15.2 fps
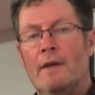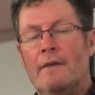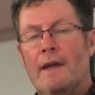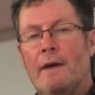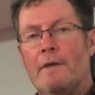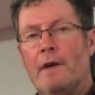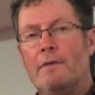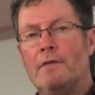
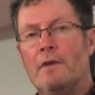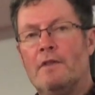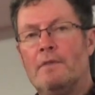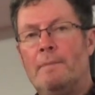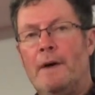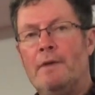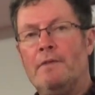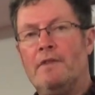Now, those who I
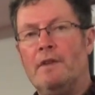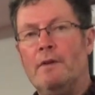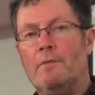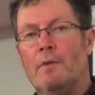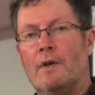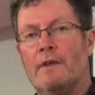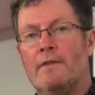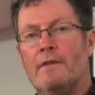spoke to,
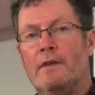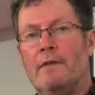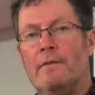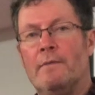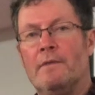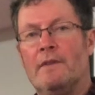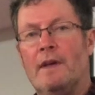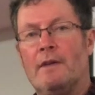one or two of
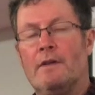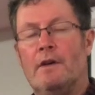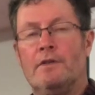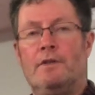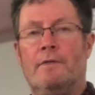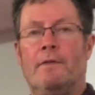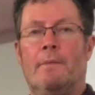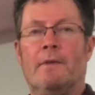them have said,
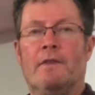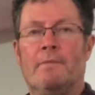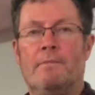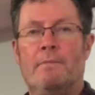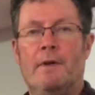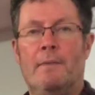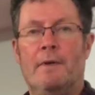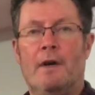gosh, you've almost
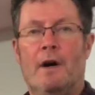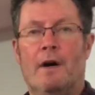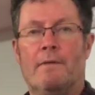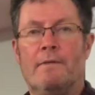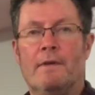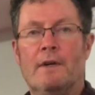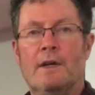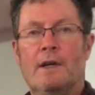put me
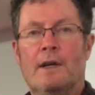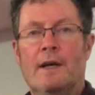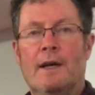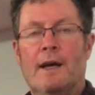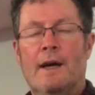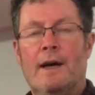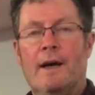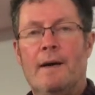off.
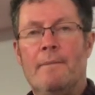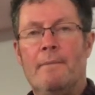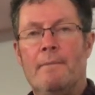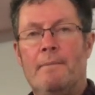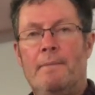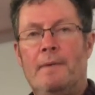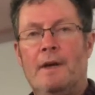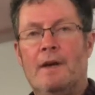
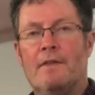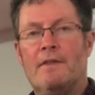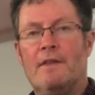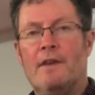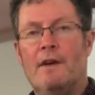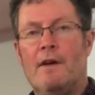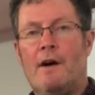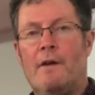
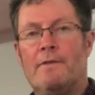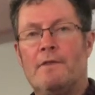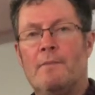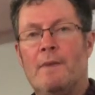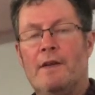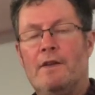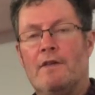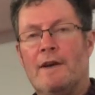Because
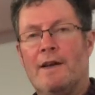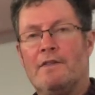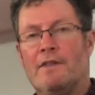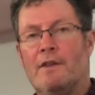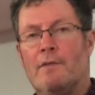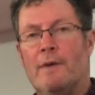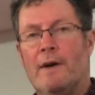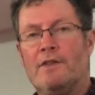often when you're
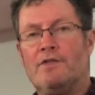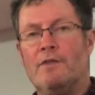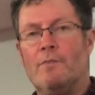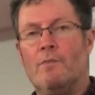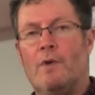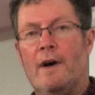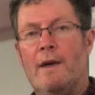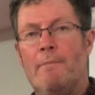asked the
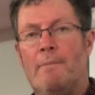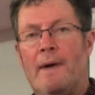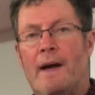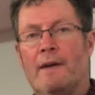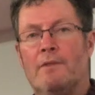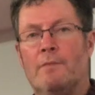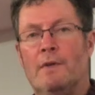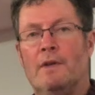question, what
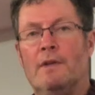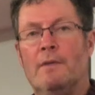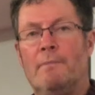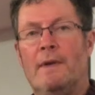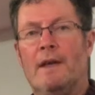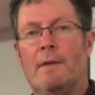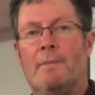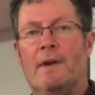impact will
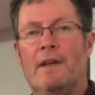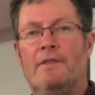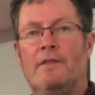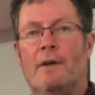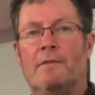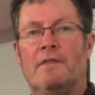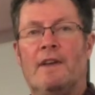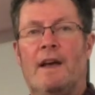being a
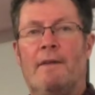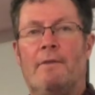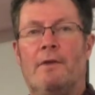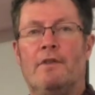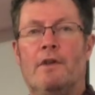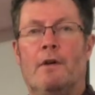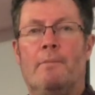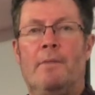police officer have
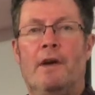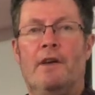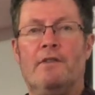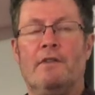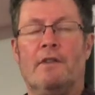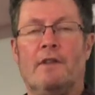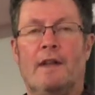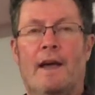on your
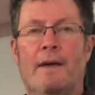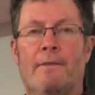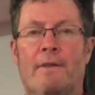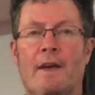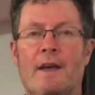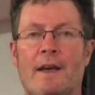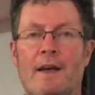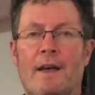personal life?